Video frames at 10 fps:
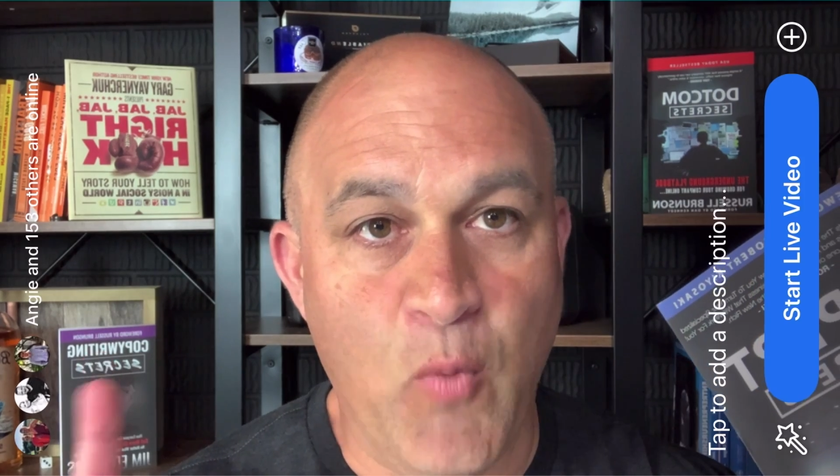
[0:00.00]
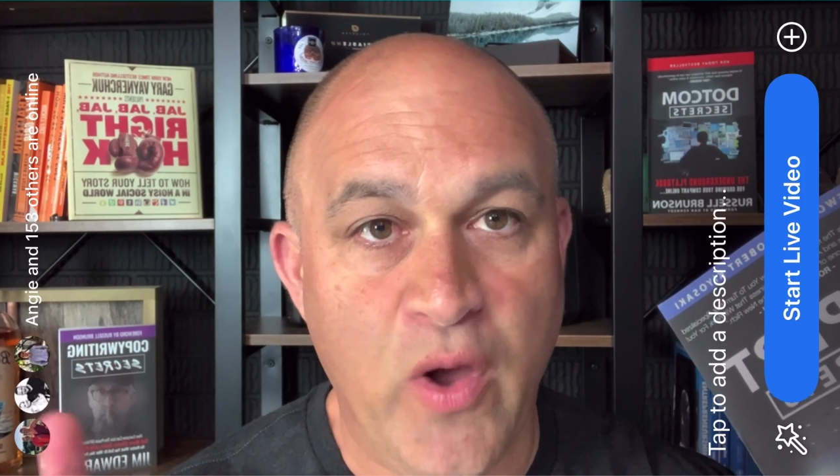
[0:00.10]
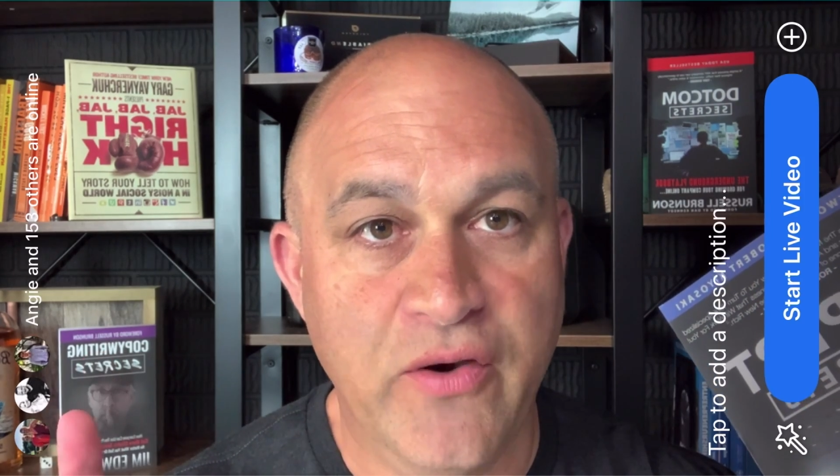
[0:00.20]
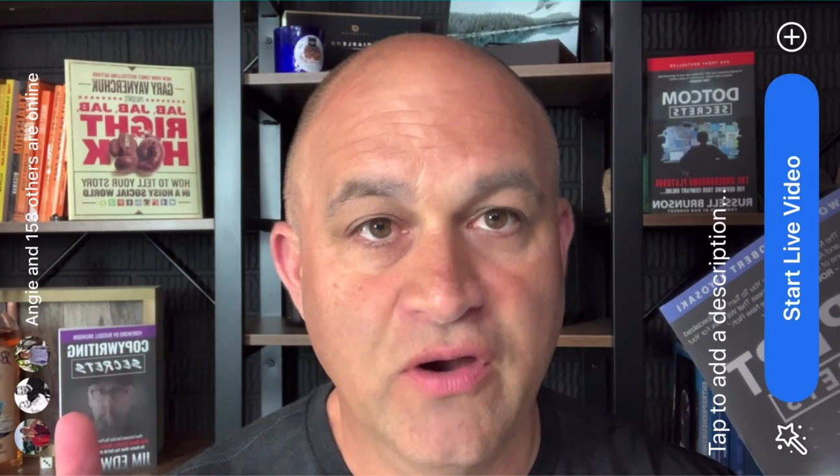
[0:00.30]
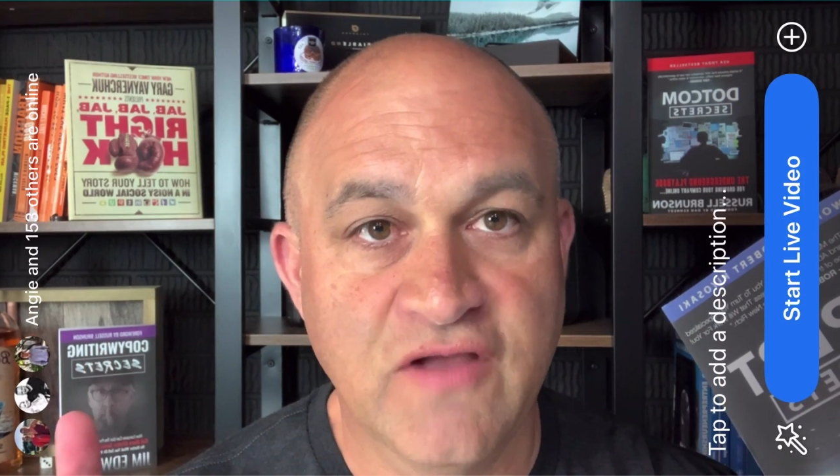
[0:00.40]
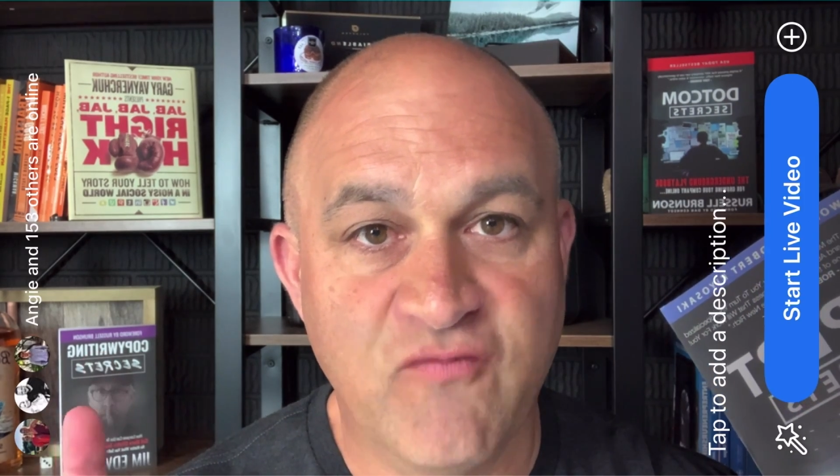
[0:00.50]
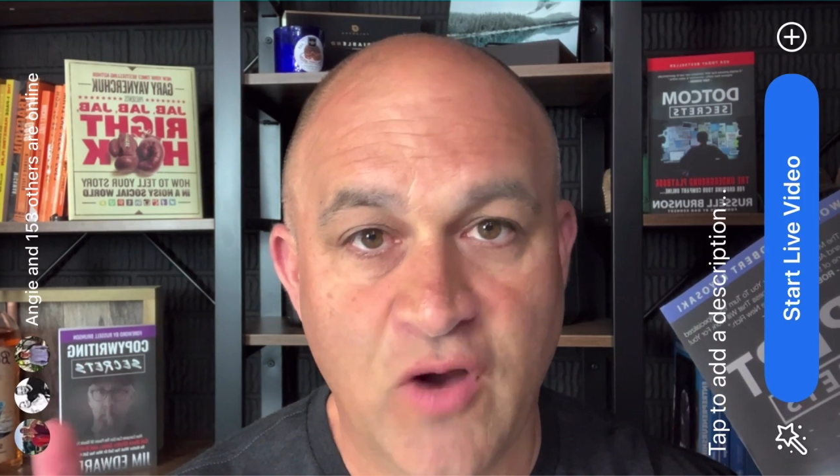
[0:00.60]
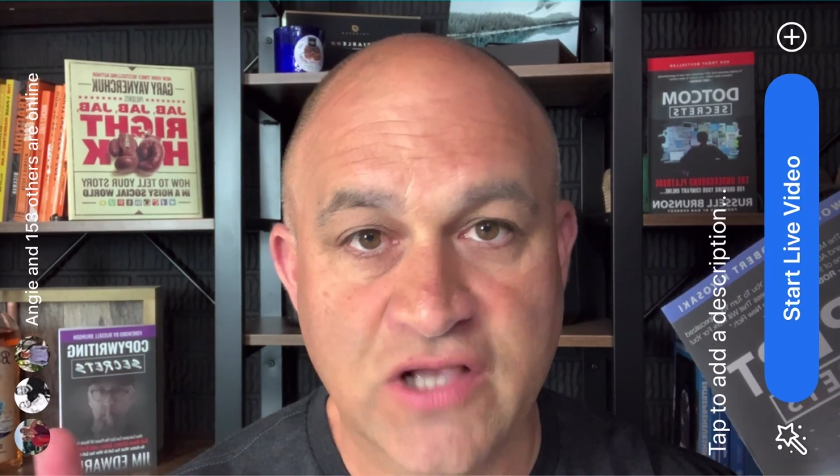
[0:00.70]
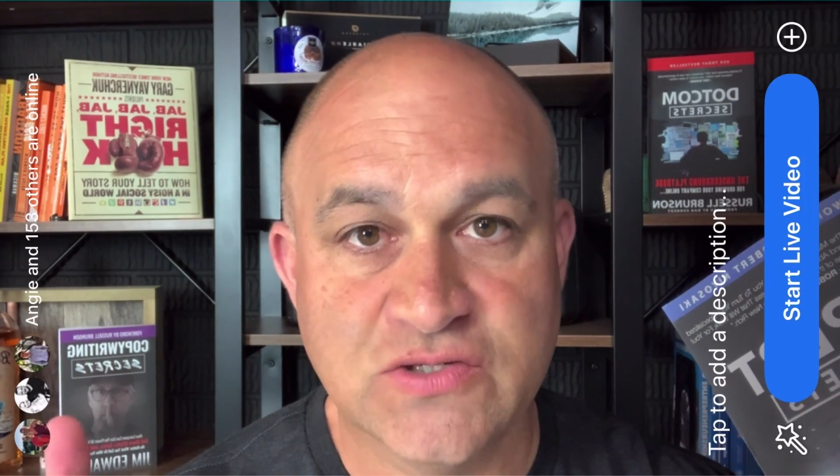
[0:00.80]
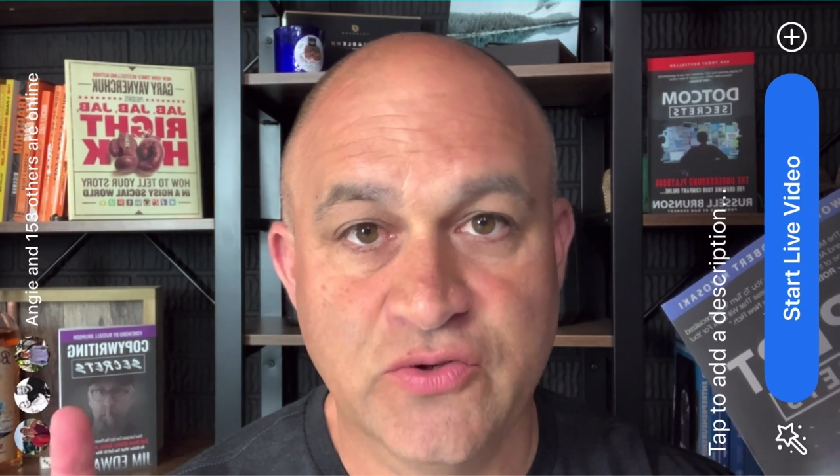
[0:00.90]
wondering if
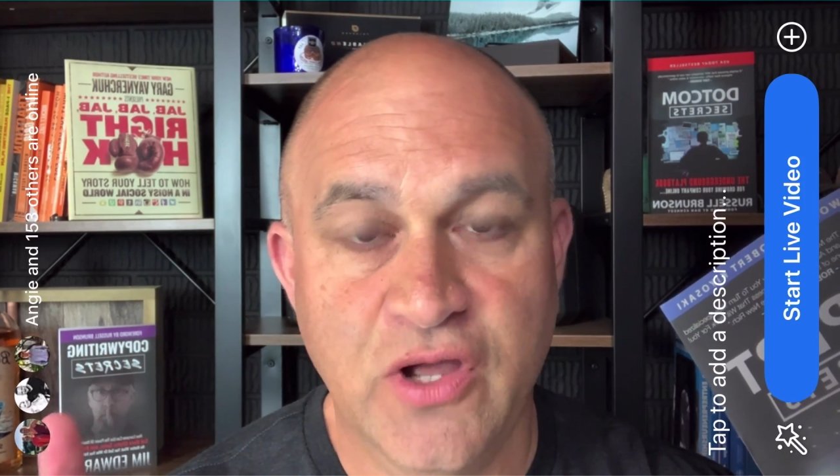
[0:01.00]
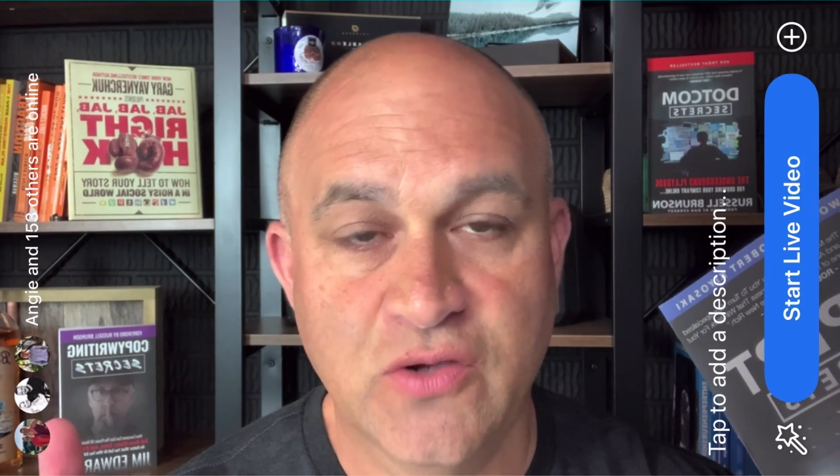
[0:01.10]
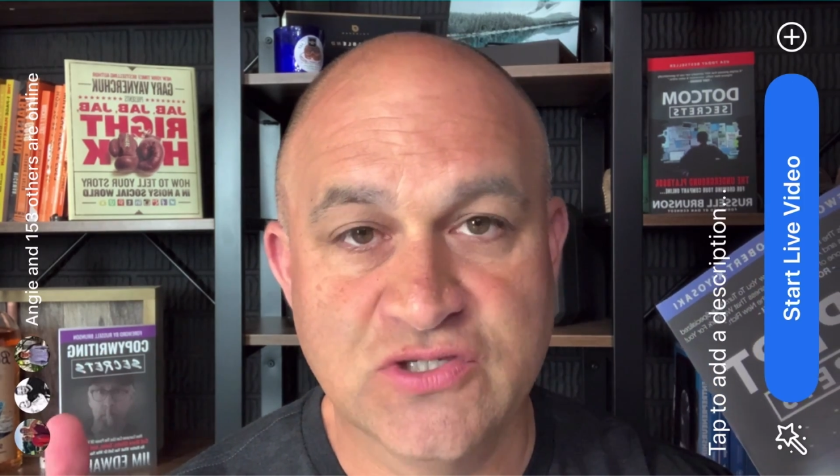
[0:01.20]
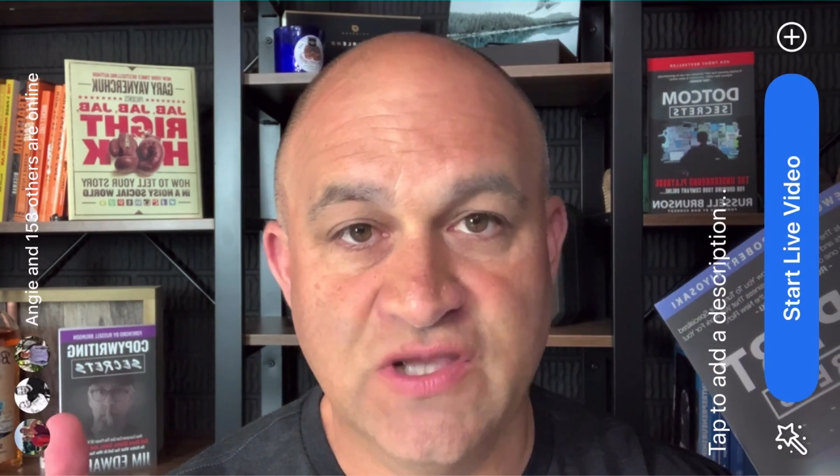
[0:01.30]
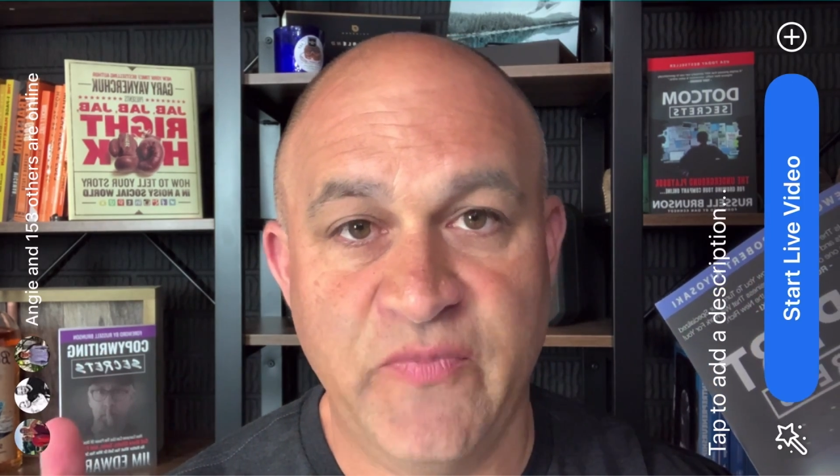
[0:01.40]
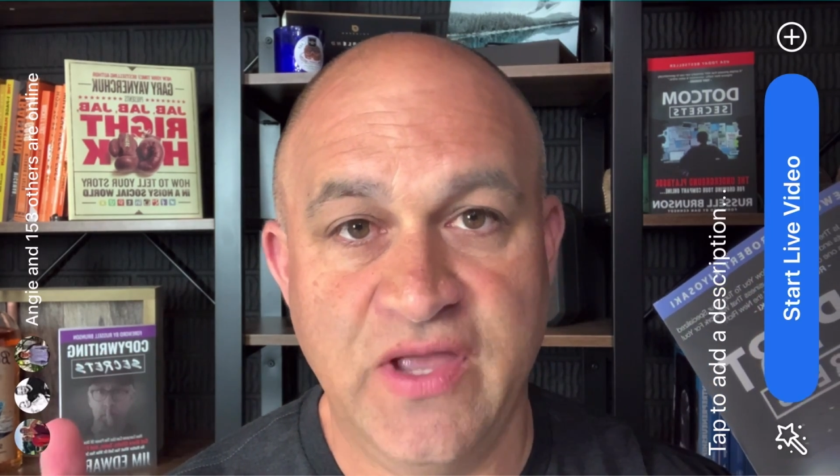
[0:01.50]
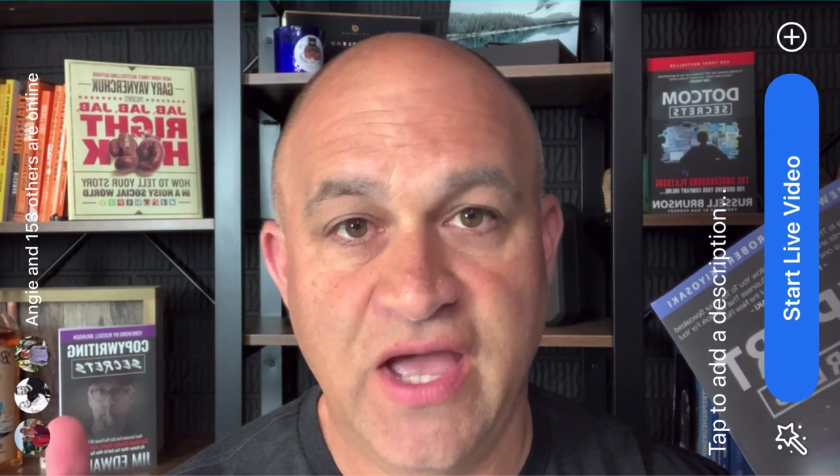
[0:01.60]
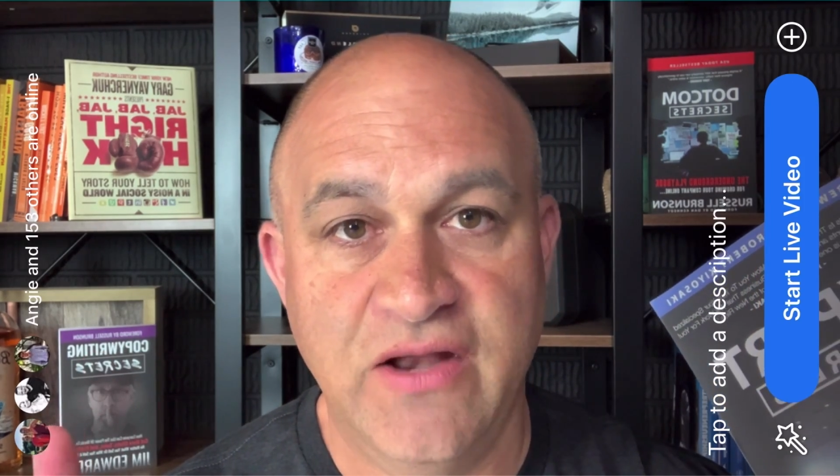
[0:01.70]
Russell knows something I